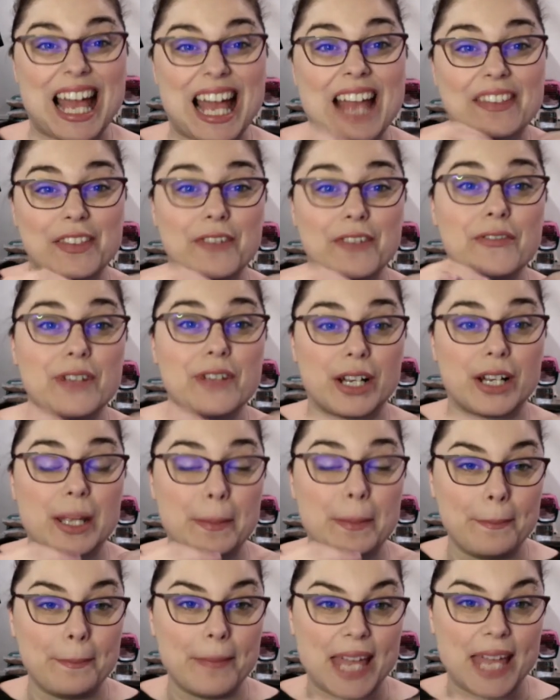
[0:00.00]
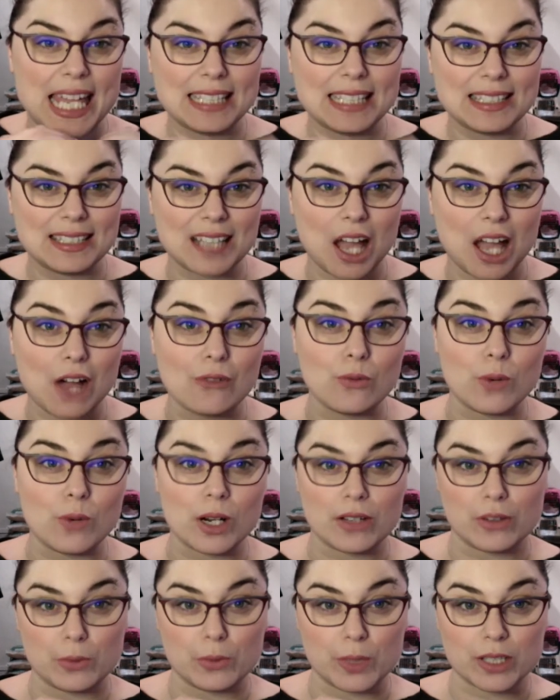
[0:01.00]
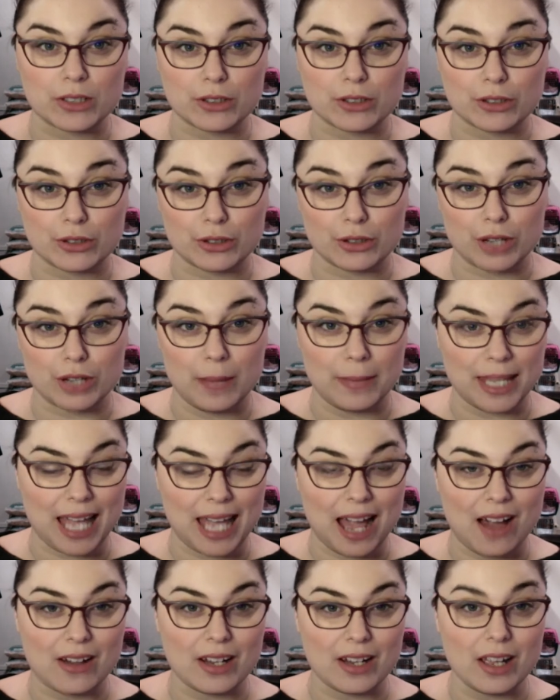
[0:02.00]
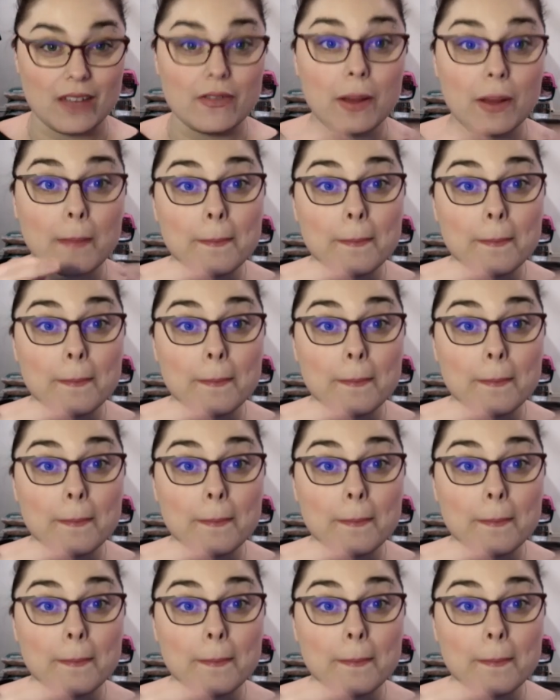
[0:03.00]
at the very base of where the whiskers are coming out of,